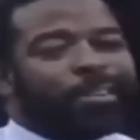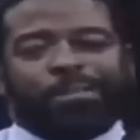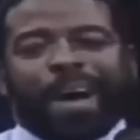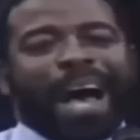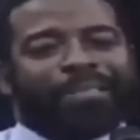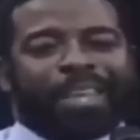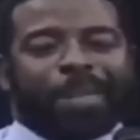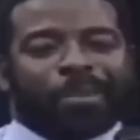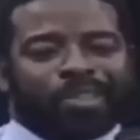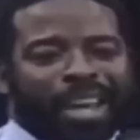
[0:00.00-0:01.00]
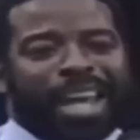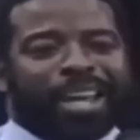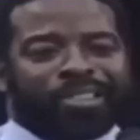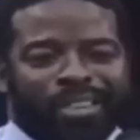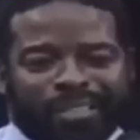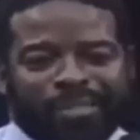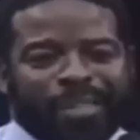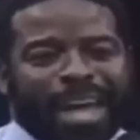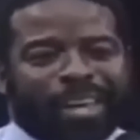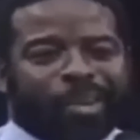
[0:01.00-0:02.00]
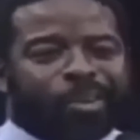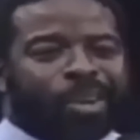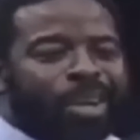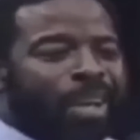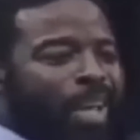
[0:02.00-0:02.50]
Here's $5, keep the change." He said, "Thank you."